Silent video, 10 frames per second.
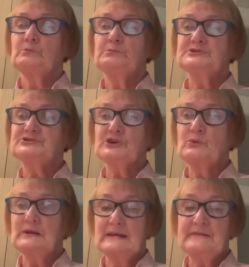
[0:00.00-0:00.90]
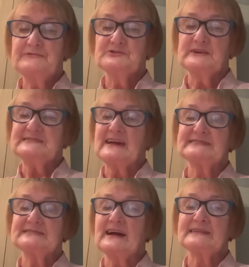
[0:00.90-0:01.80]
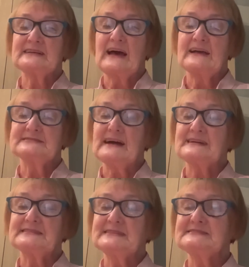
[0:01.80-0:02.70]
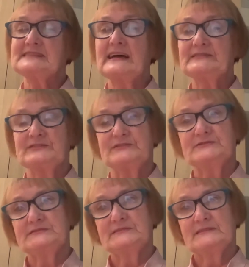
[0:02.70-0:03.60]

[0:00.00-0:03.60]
but don't live to his exacting standards